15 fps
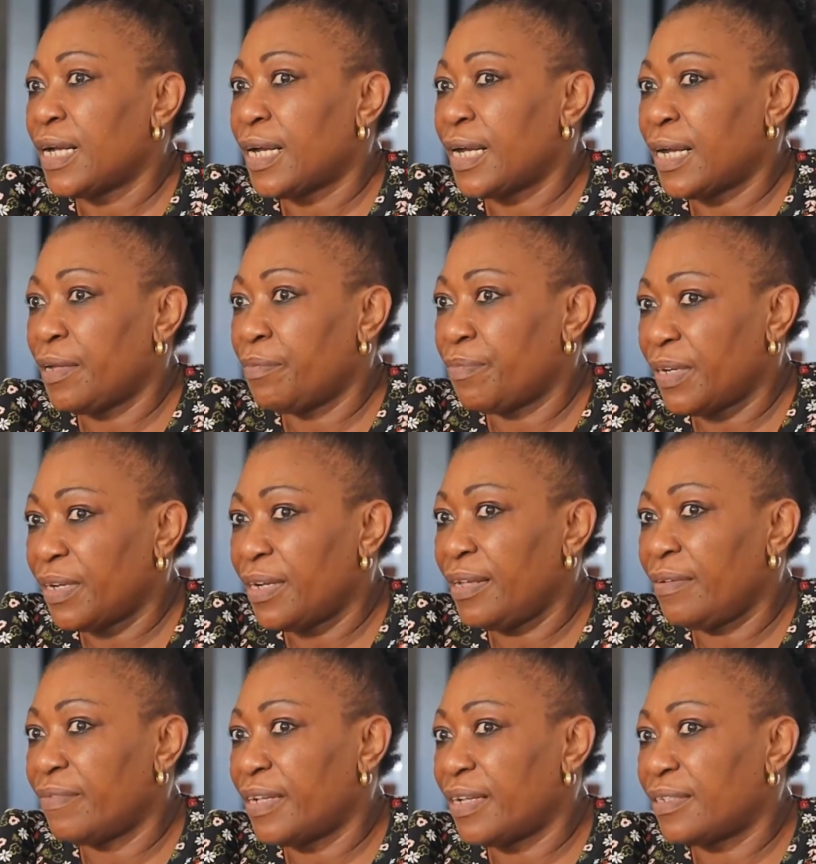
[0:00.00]
I
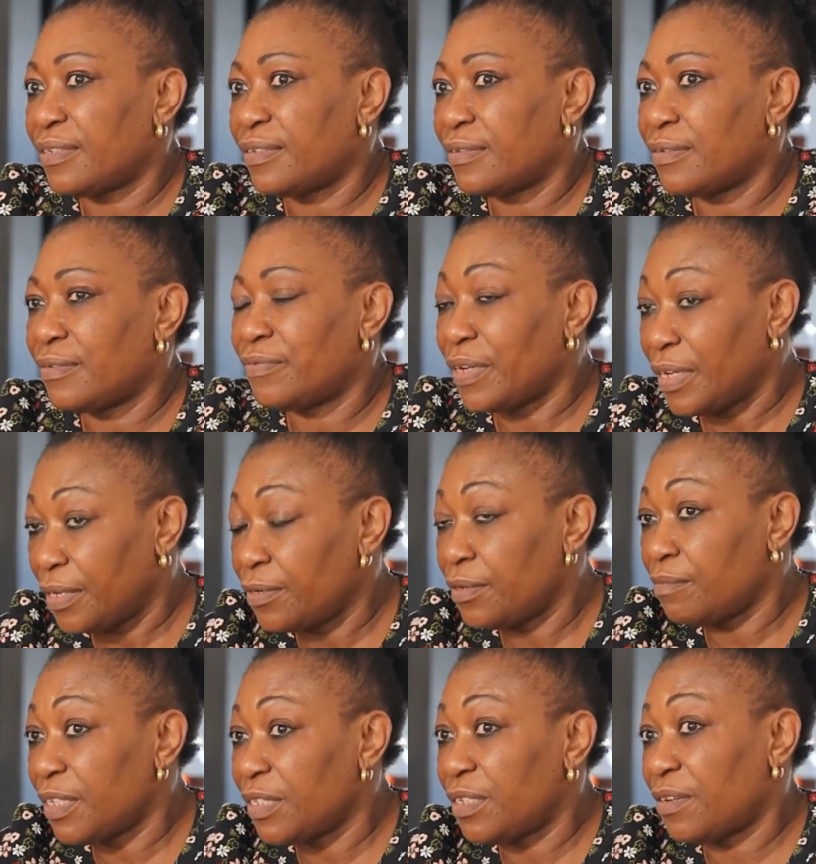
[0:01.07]
believe that for a
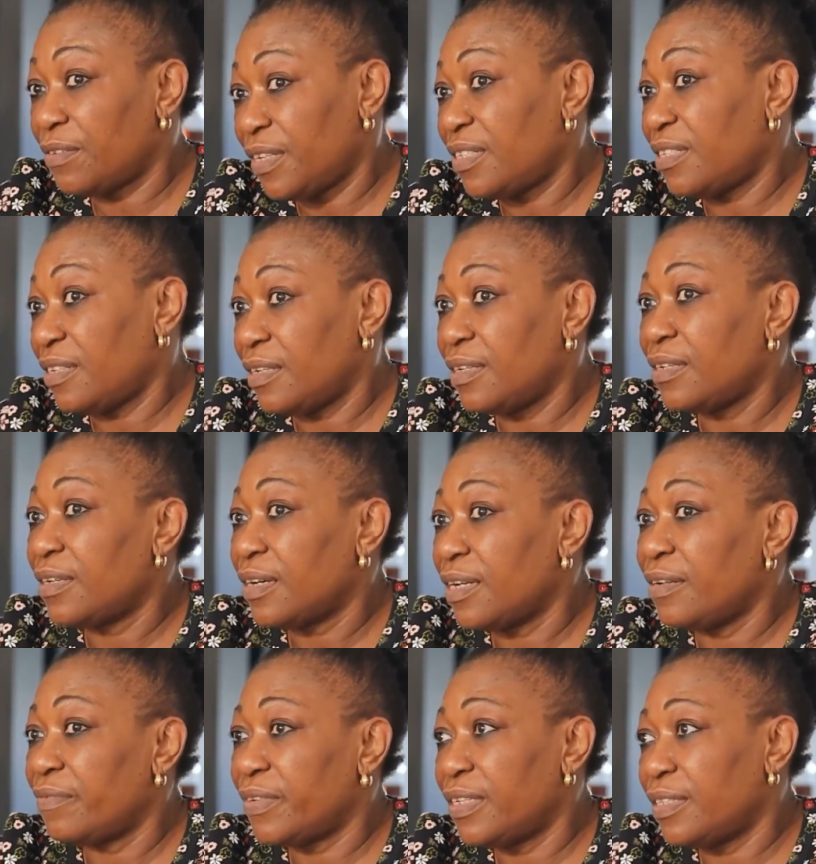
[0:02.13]
good majority, and
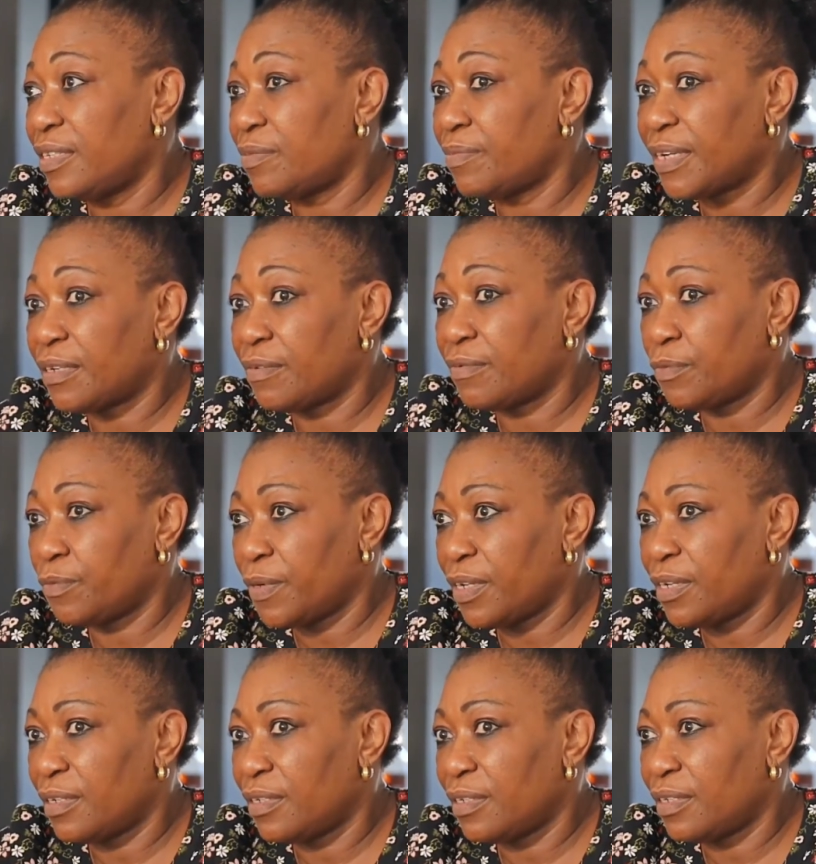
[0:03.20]
even in this part of the
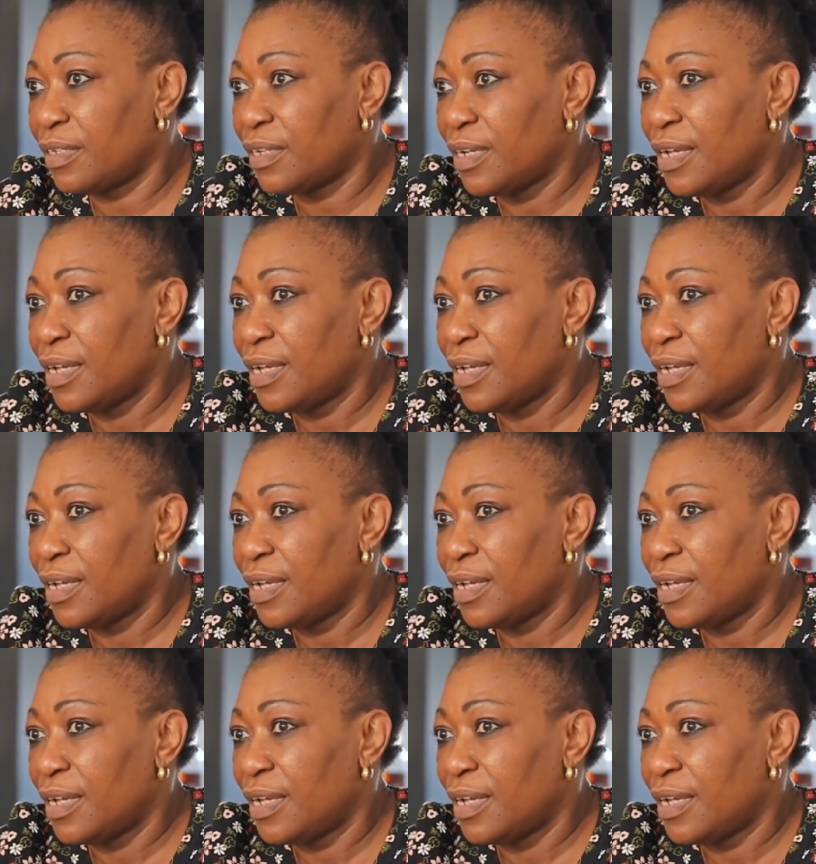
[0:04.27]
world,